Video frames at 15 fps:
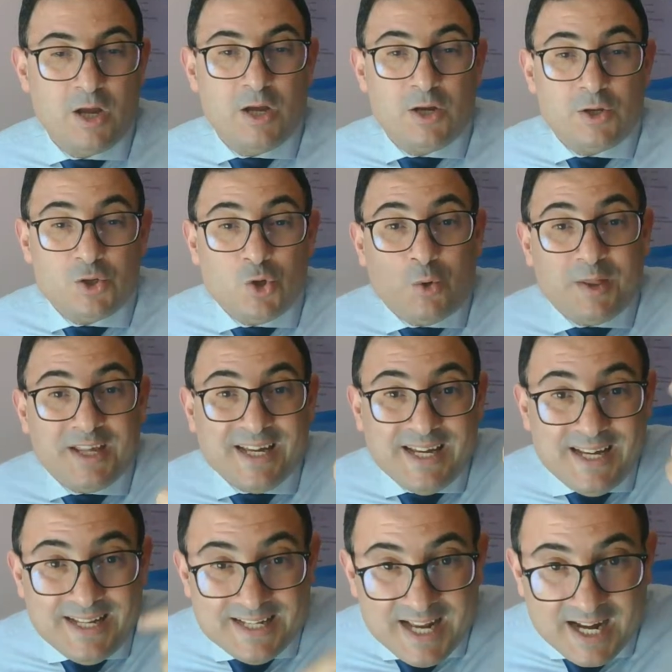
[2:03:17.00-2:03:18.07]
So the
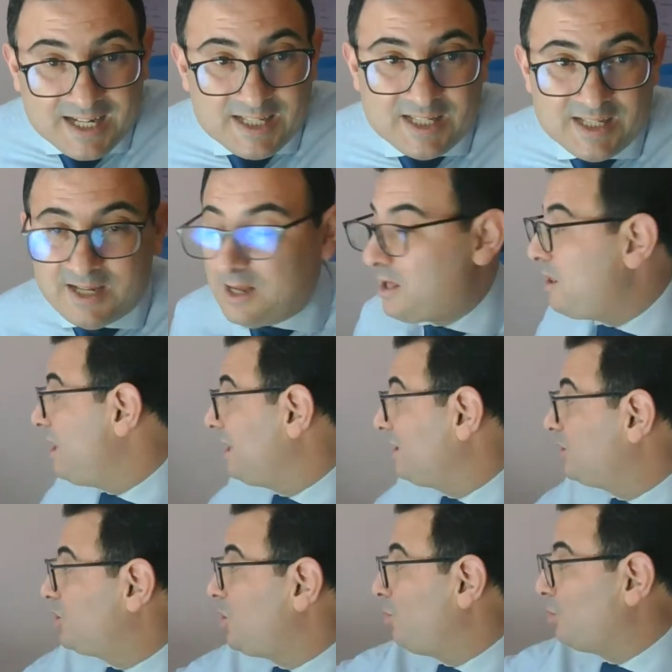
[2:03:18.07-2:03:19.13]
index that
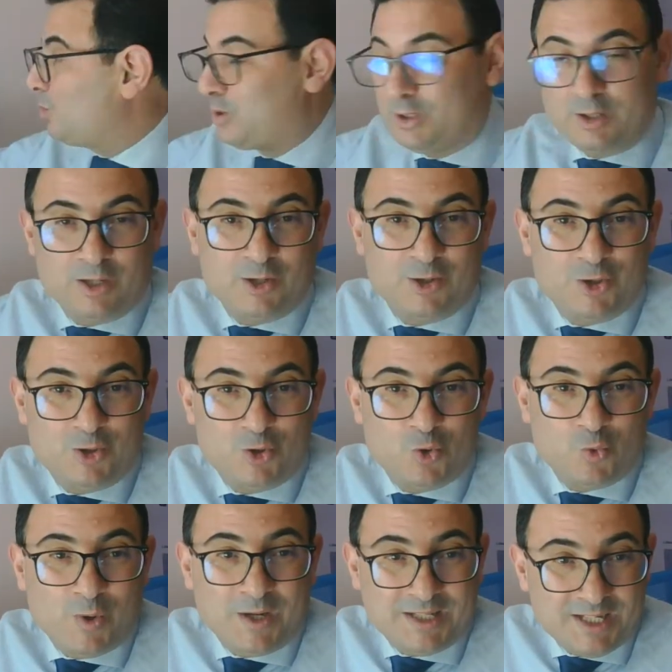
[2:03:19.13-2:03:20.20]
shows to
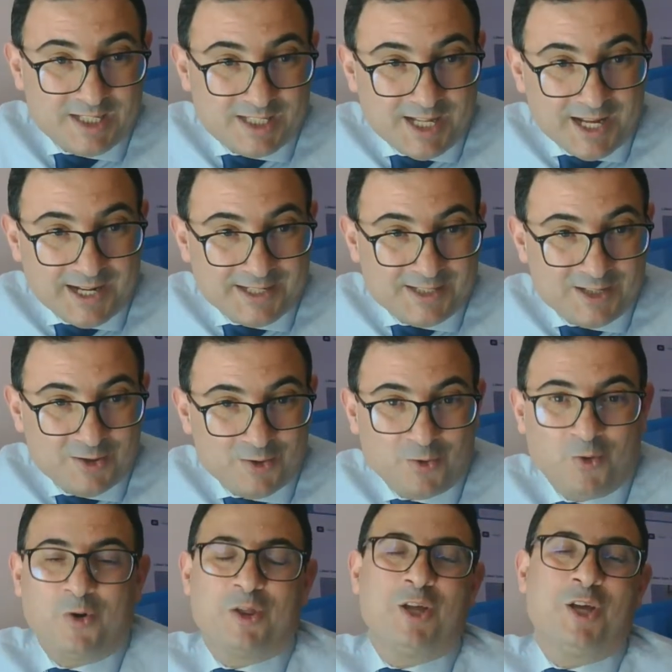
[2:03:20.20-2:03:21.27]
what extent,
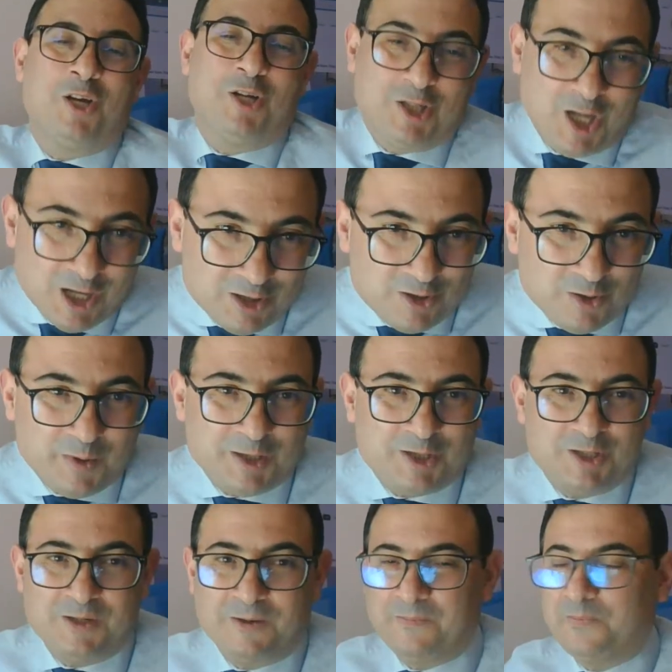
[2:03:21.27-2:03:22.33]
or the extent to
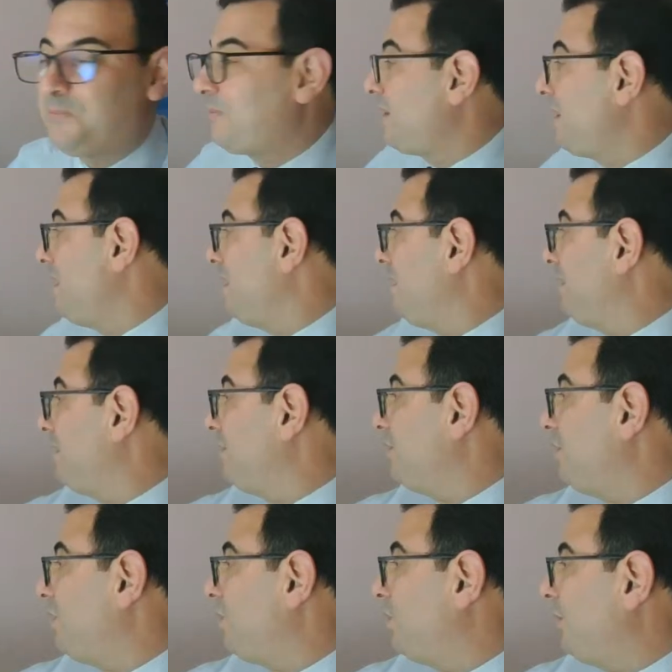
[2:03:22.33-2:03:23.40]
which,
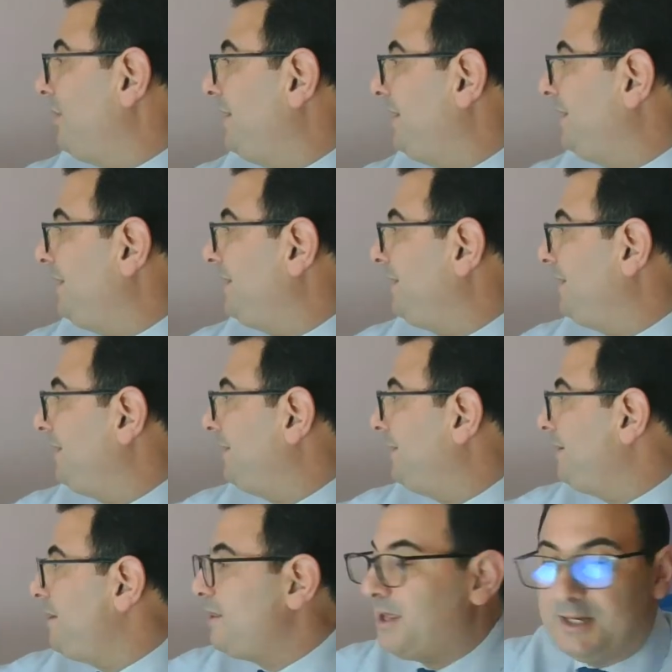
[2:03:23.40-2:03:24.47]

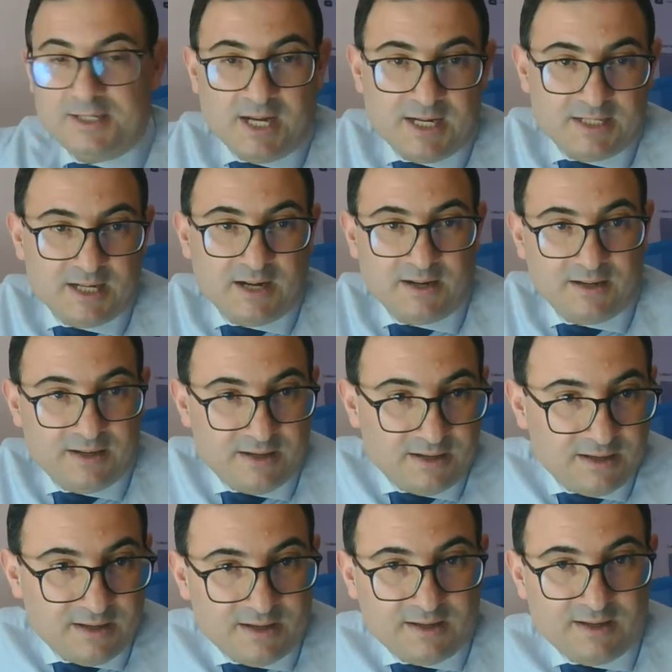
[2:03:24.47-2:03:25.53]
the data
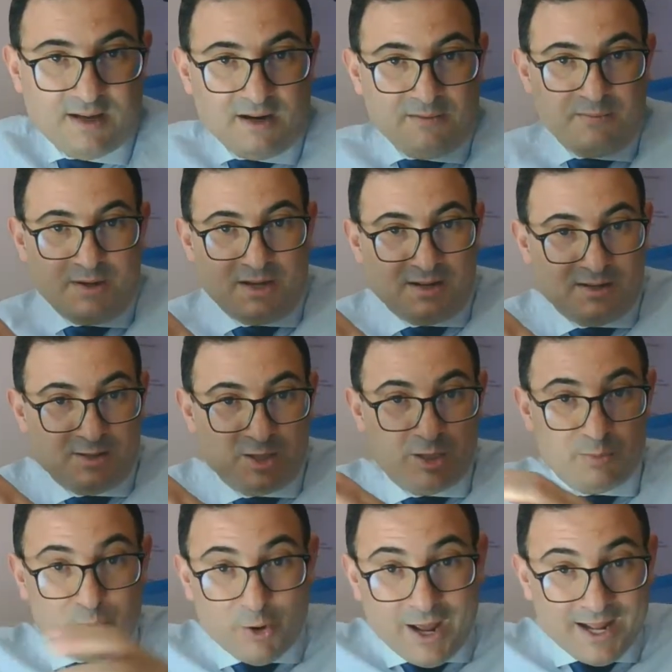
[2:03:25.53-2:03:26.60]
can be
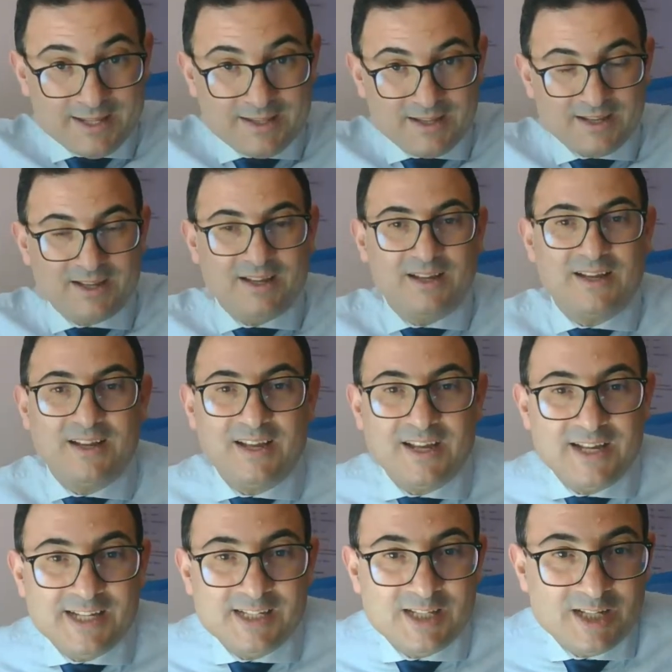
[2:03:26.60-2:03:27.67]
spread,
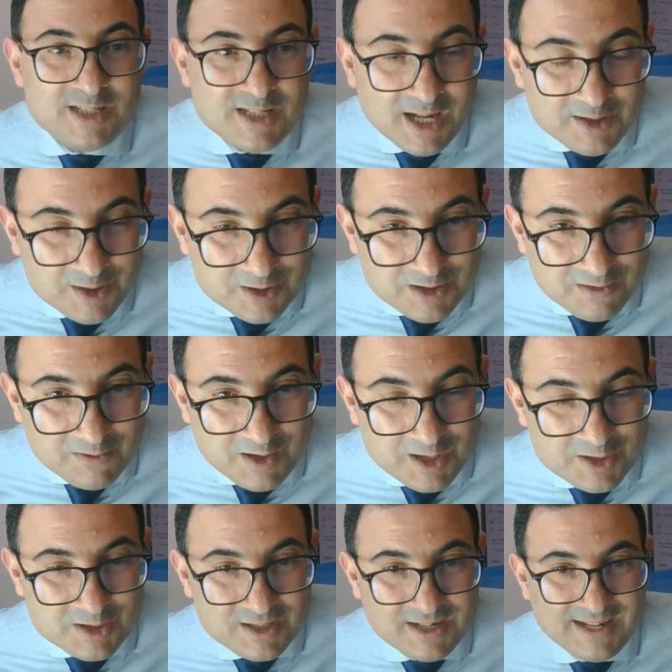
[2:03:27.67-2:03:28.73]
is the standard
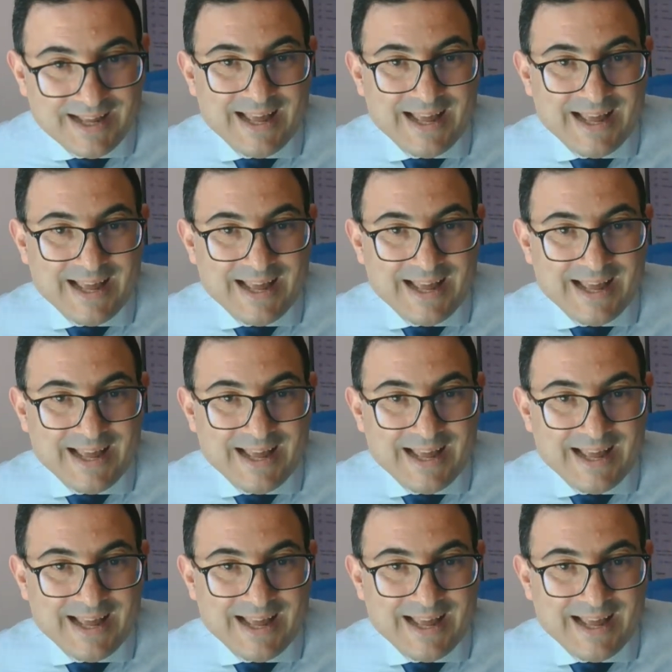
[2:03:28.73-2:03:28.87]
deviation.